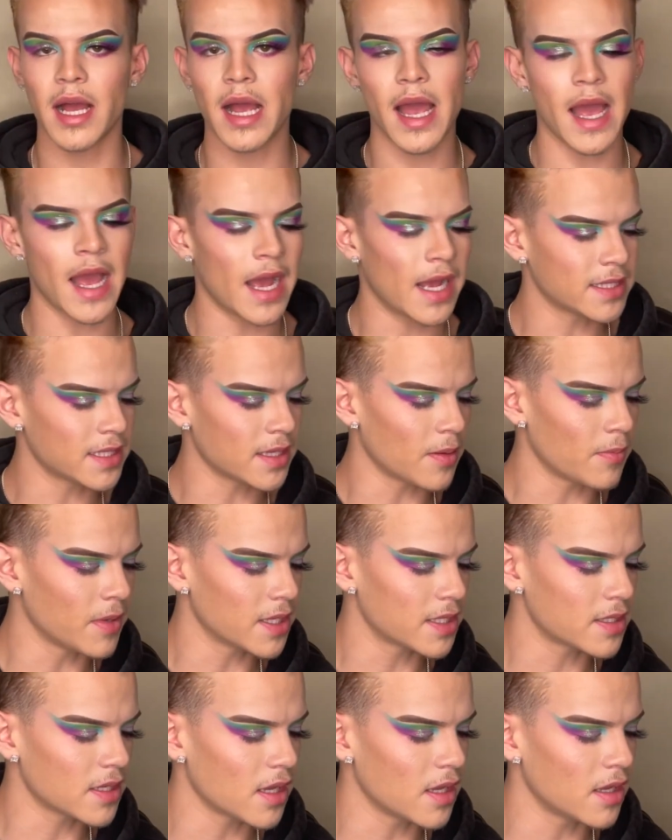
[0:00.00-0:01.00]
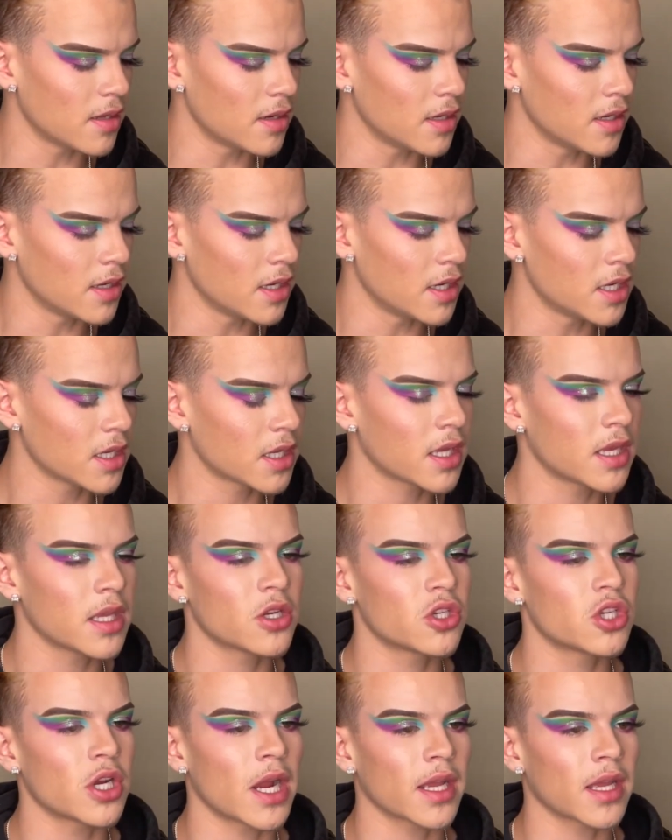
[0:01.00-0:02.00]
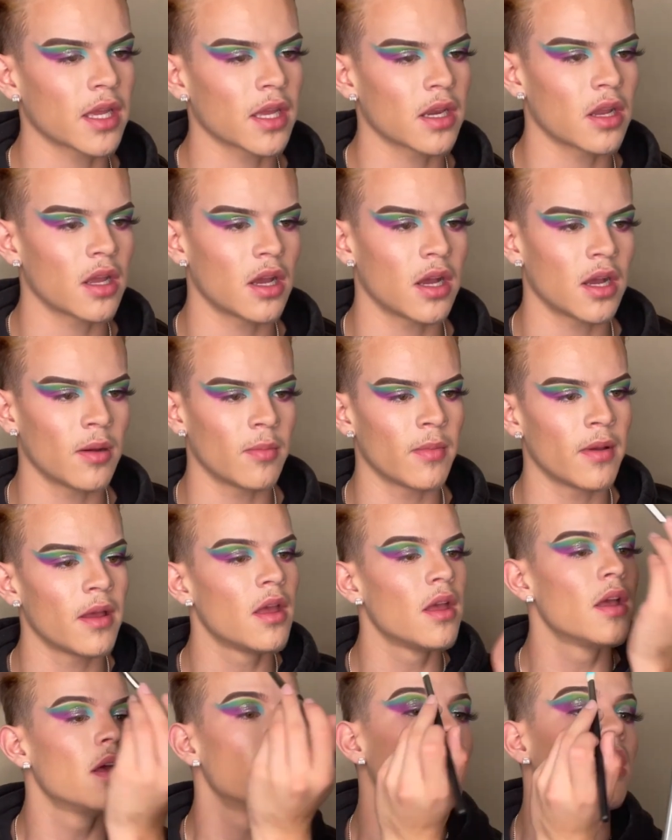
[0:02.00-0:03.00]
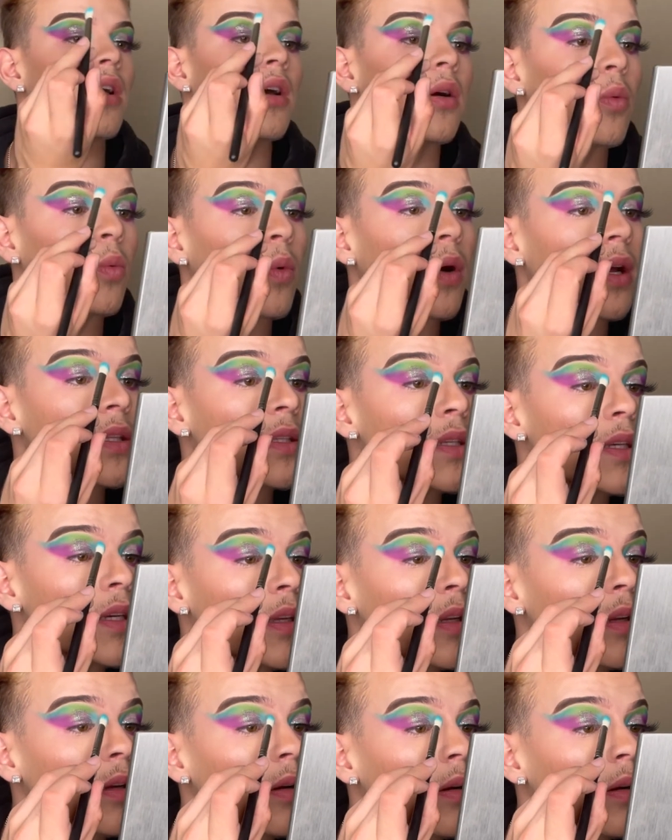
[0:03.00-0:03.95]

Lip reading: as Miss Nikita Dragon wanted